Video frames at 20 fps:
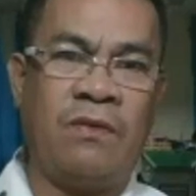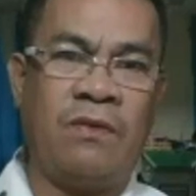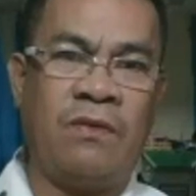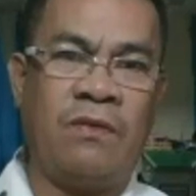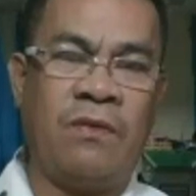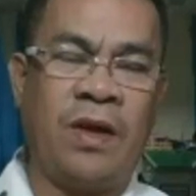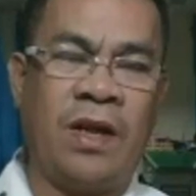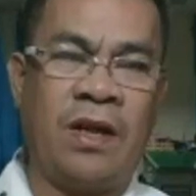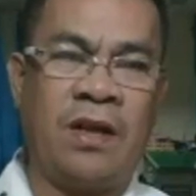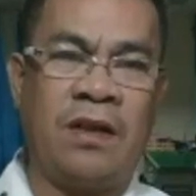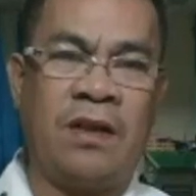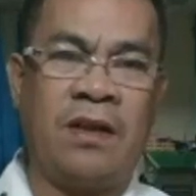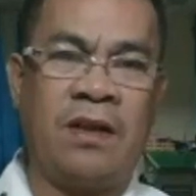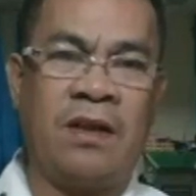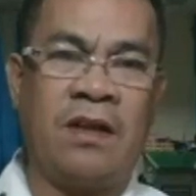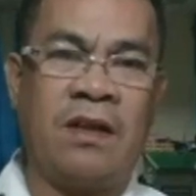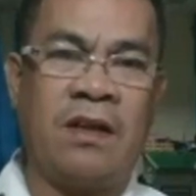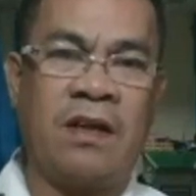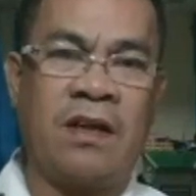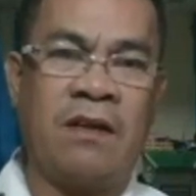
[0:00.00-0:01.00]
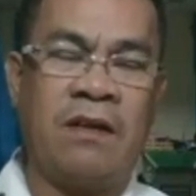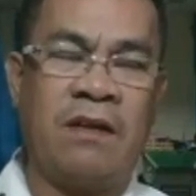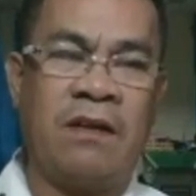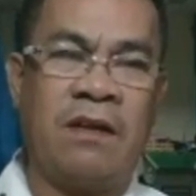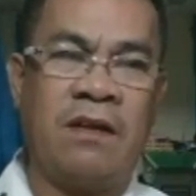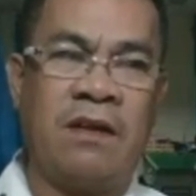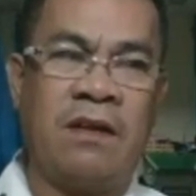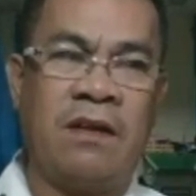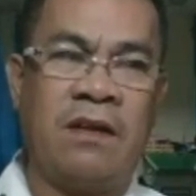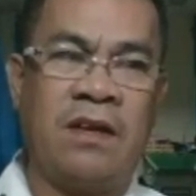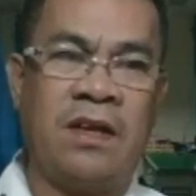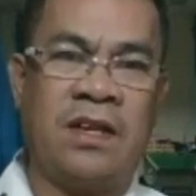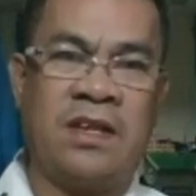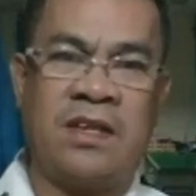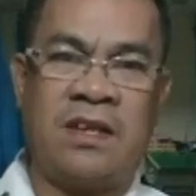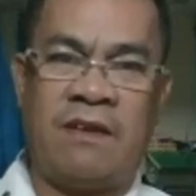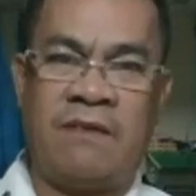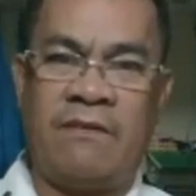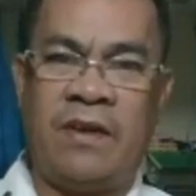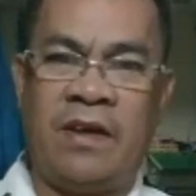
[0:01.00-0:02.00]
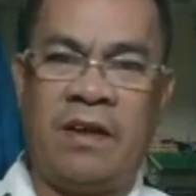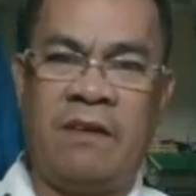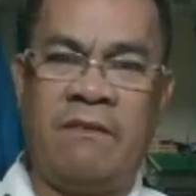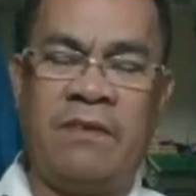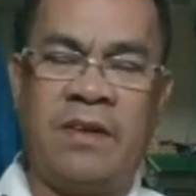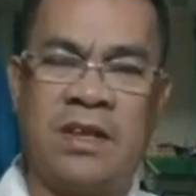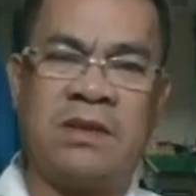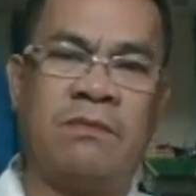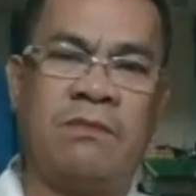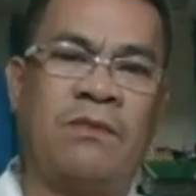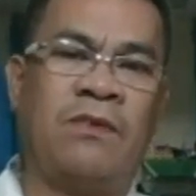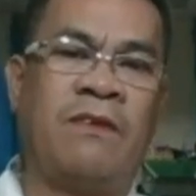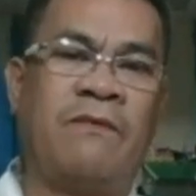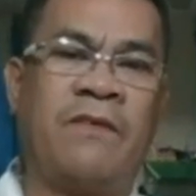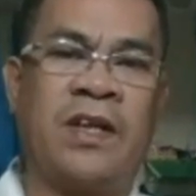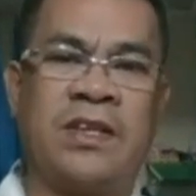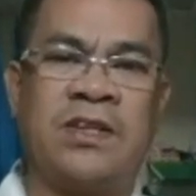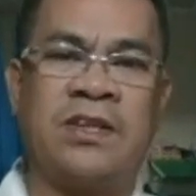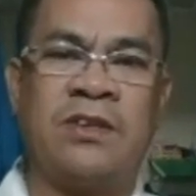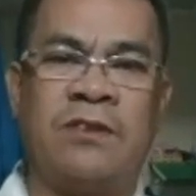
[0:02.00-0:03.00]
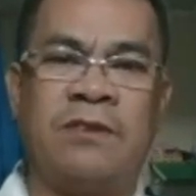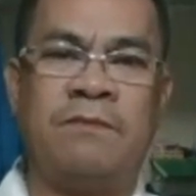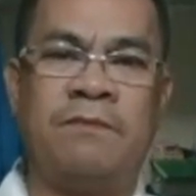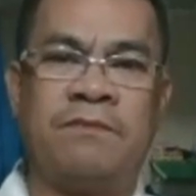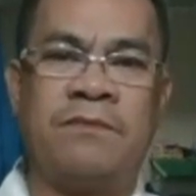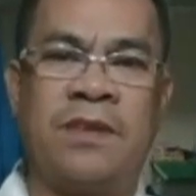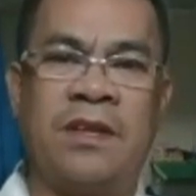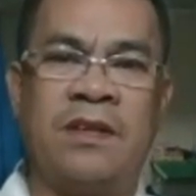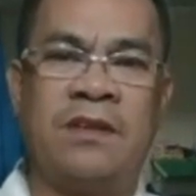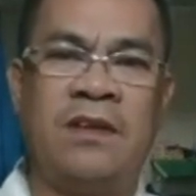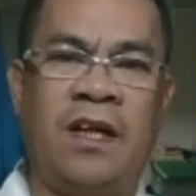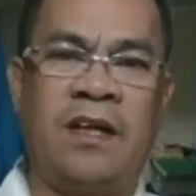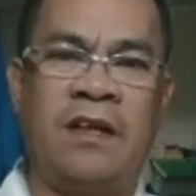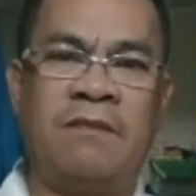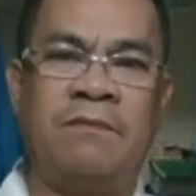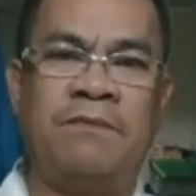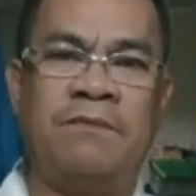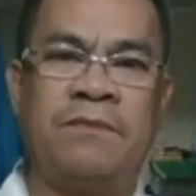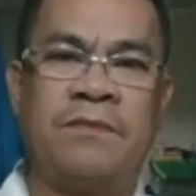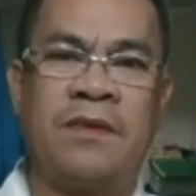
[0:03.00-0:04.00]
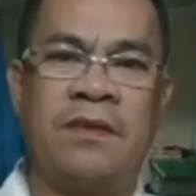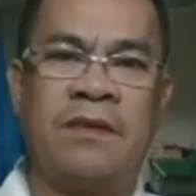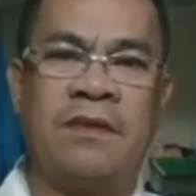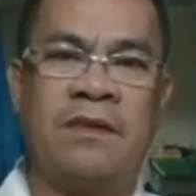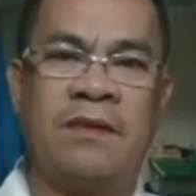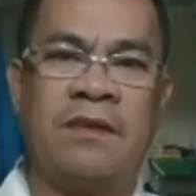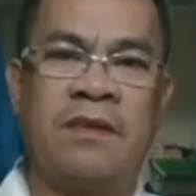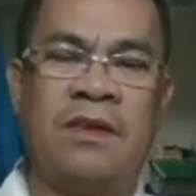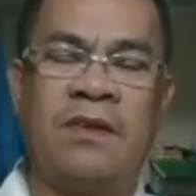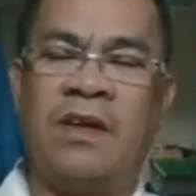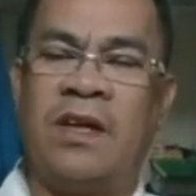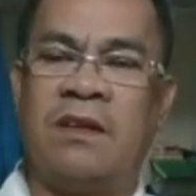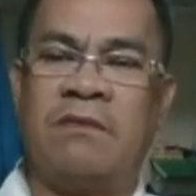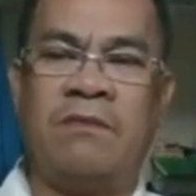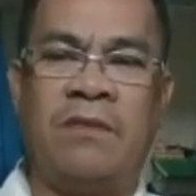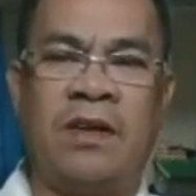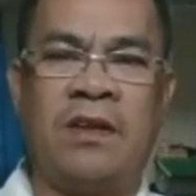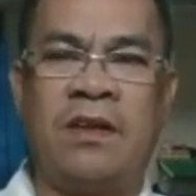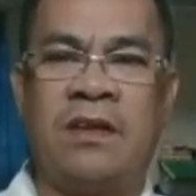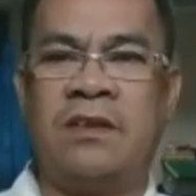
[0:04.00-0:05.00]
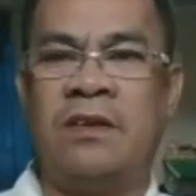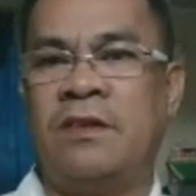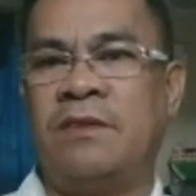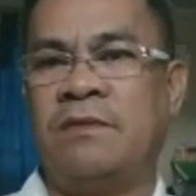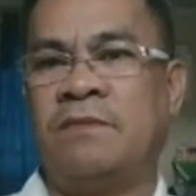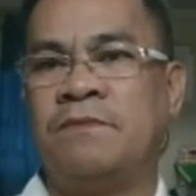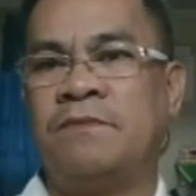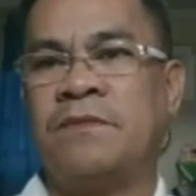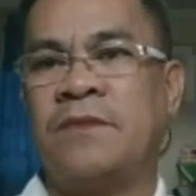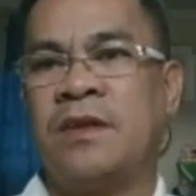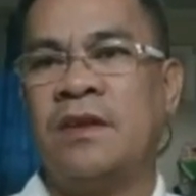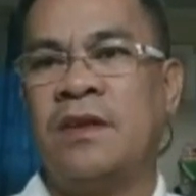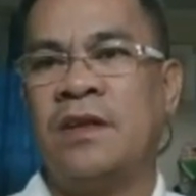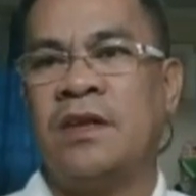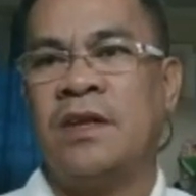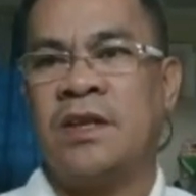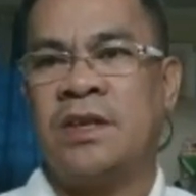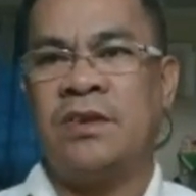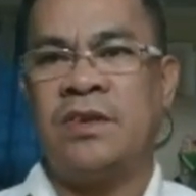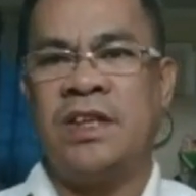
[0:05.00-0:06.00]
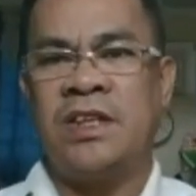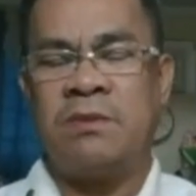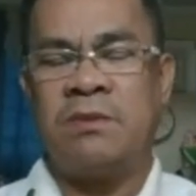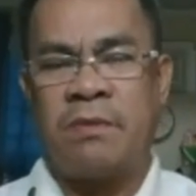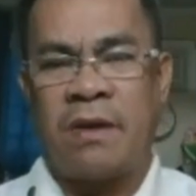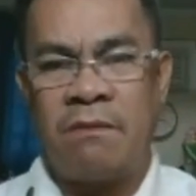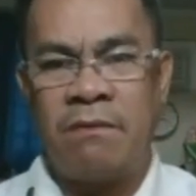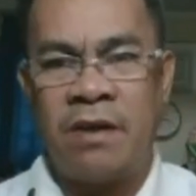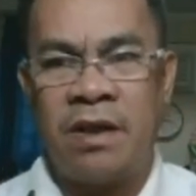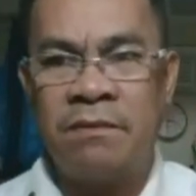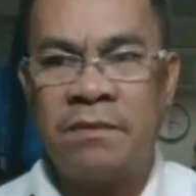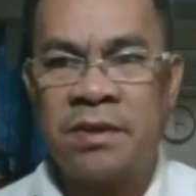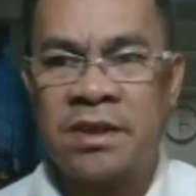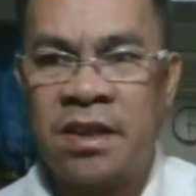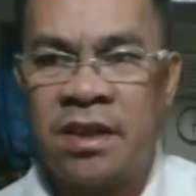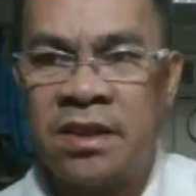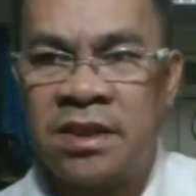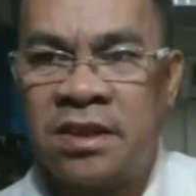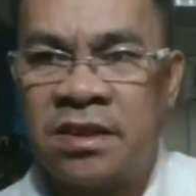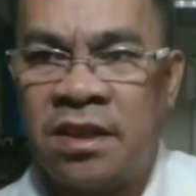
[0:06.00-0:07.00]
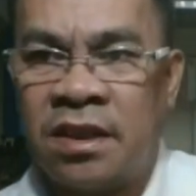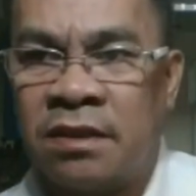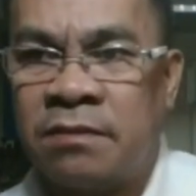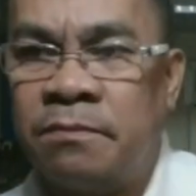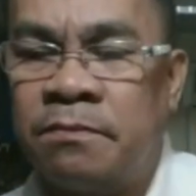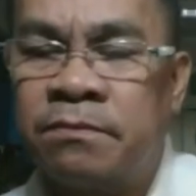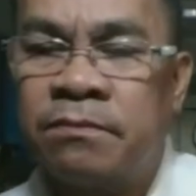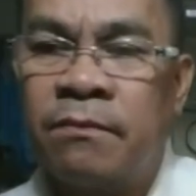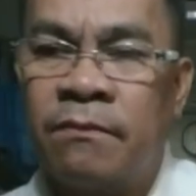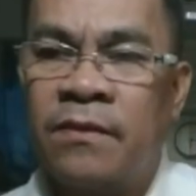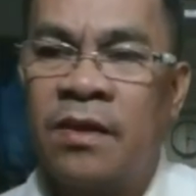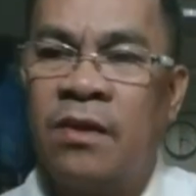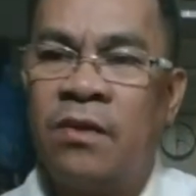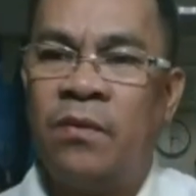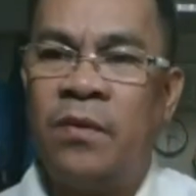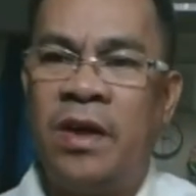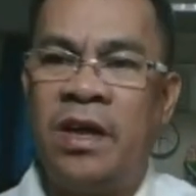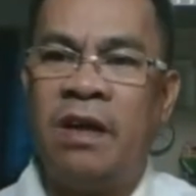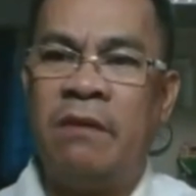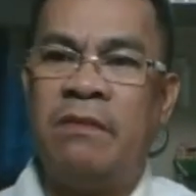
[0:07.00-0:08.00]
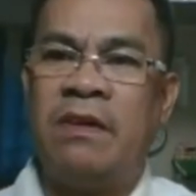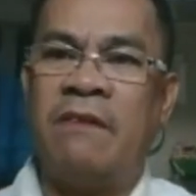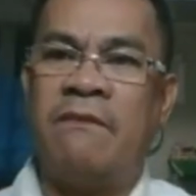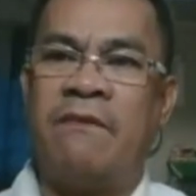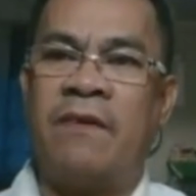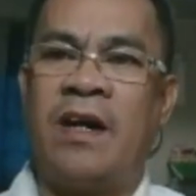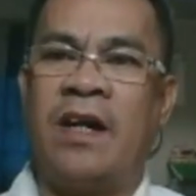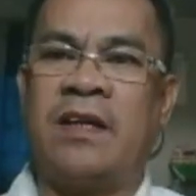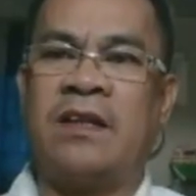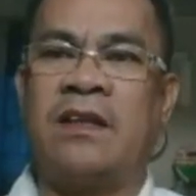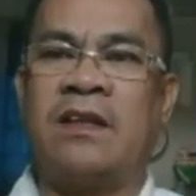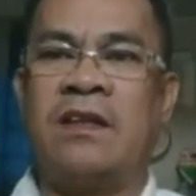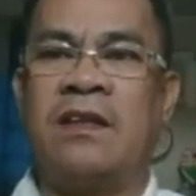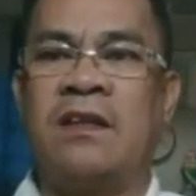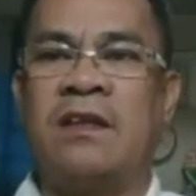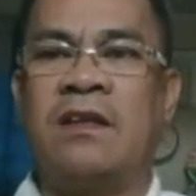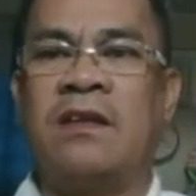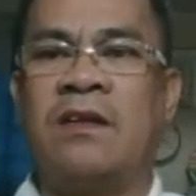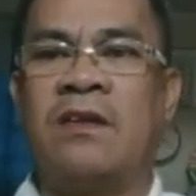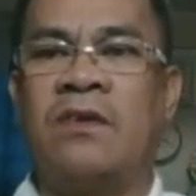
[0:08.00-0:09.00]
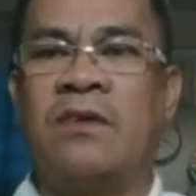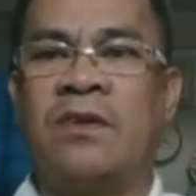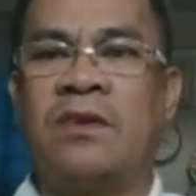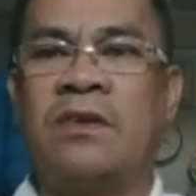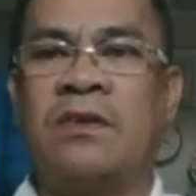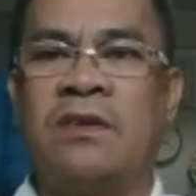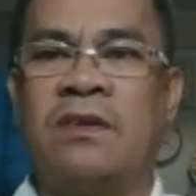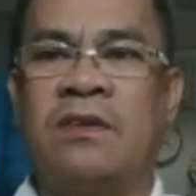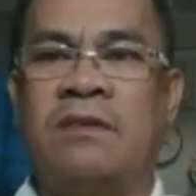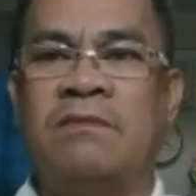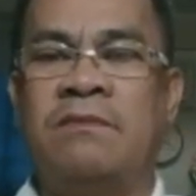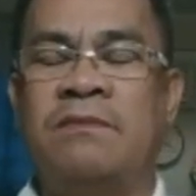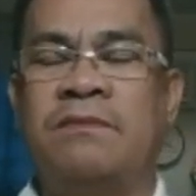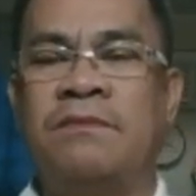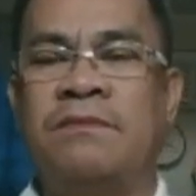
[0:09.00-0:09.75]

wheel is a very, very small friction, then you cannot make the turn. So this problem says that we have the flat road curve